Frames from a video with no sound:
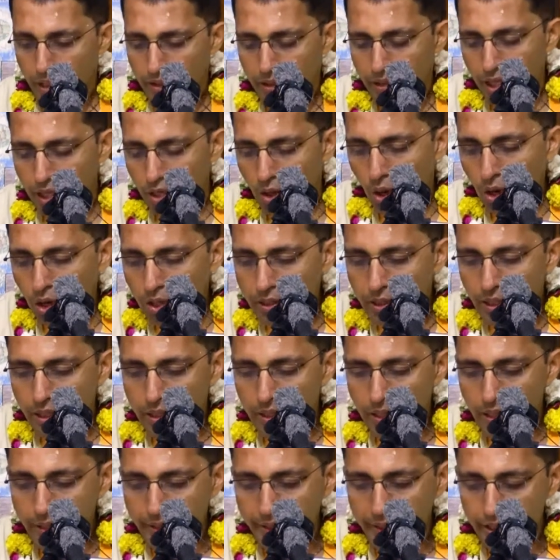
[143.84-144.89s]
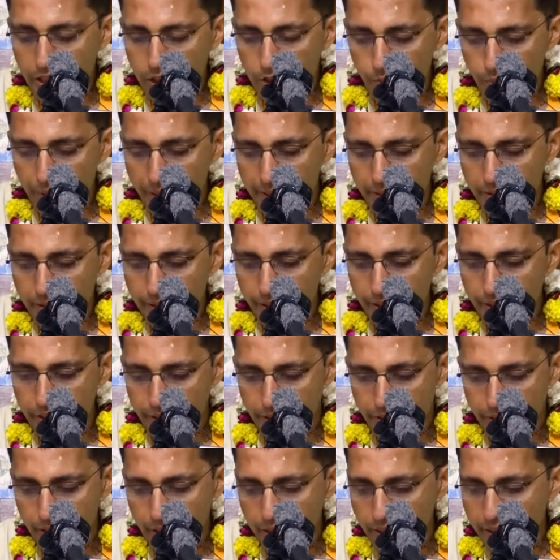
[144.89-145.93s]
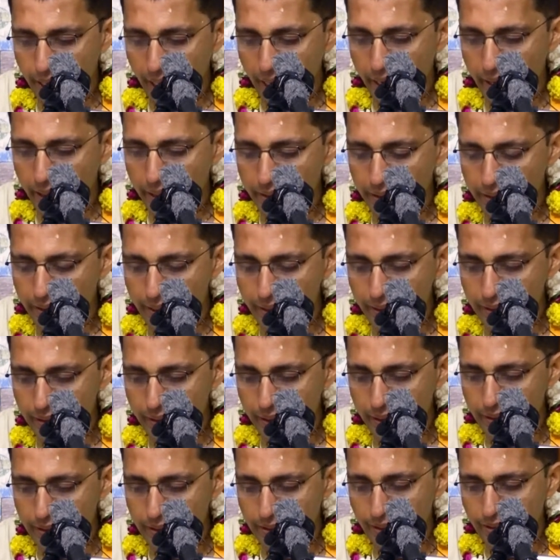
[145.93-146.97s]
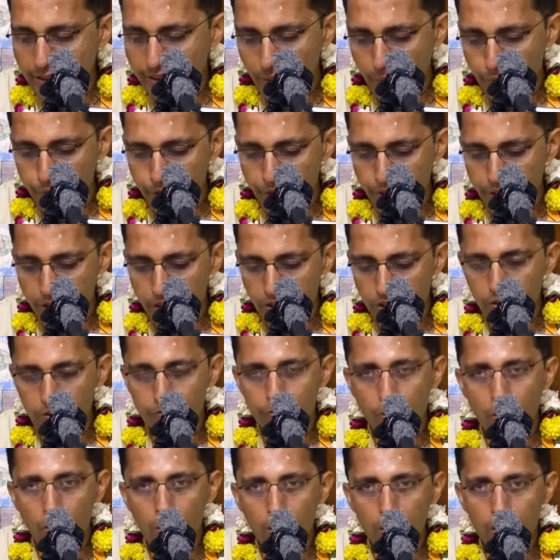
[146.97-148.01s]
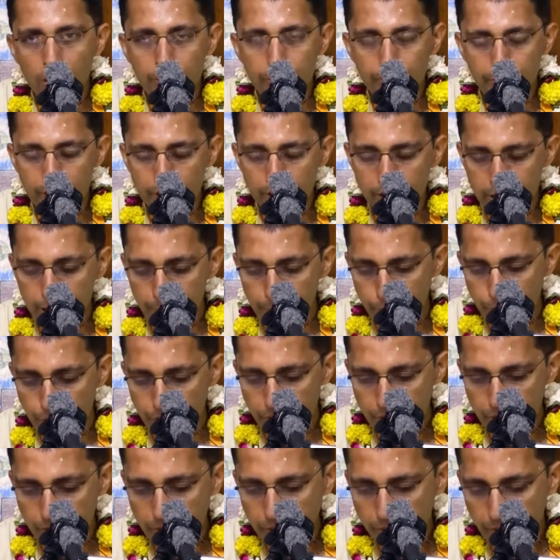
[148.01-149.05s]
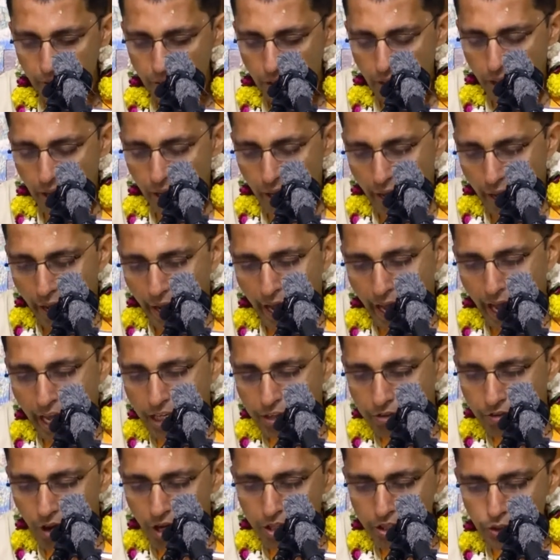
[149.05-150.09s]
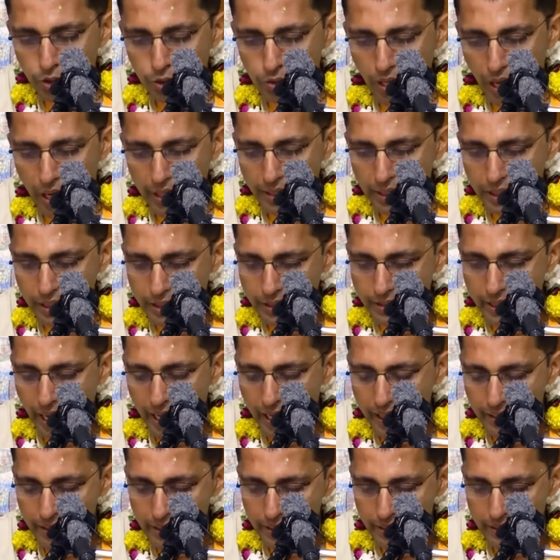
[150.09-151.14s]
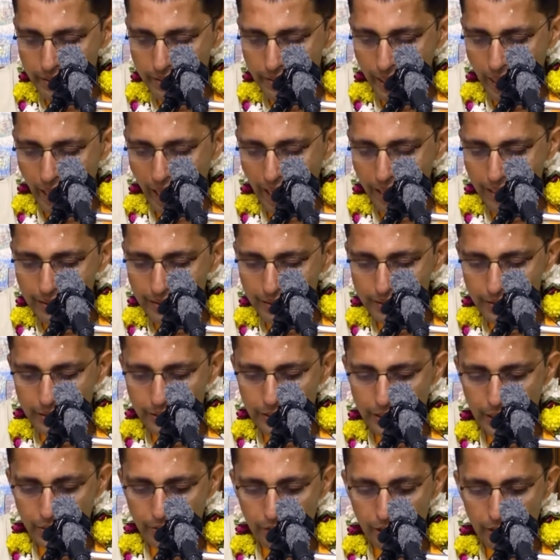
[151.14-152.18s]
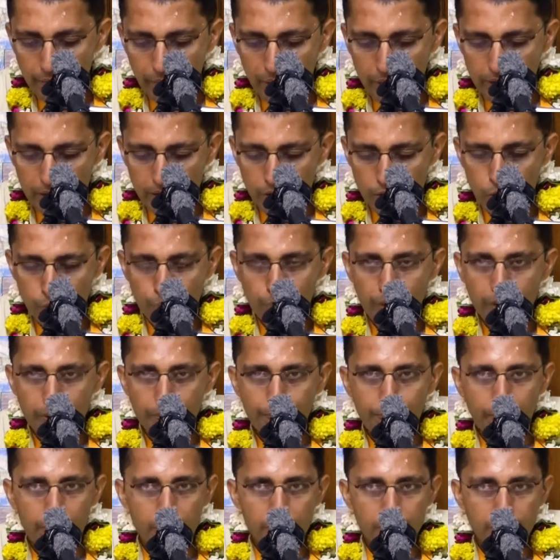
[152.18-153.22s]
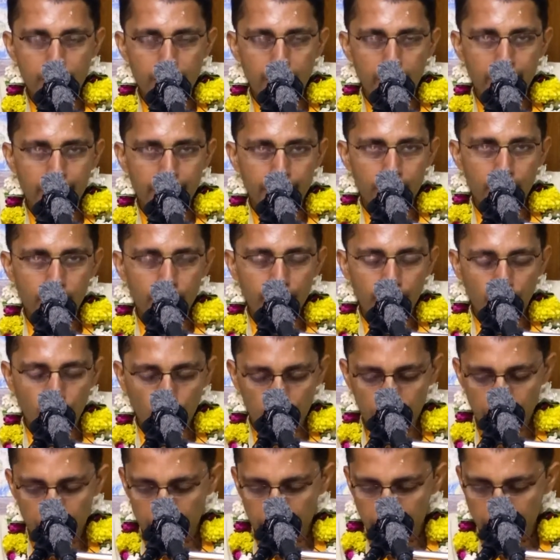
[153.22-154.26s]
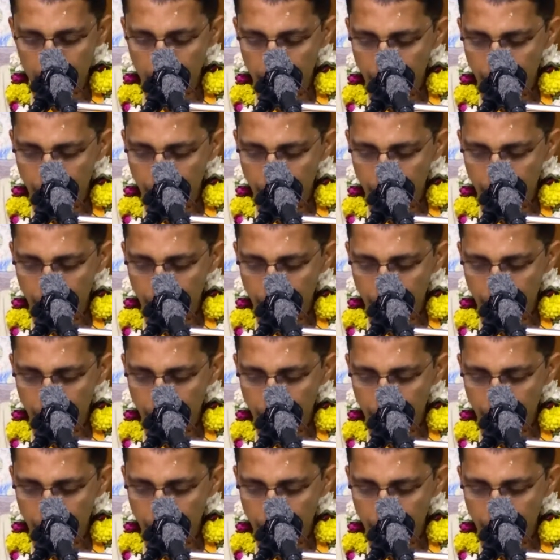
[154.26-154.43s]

The Lord clearly explains here that this is the substance of all revealed scriptures and one should understand this as it is given by the Supreme Personality of Godhead.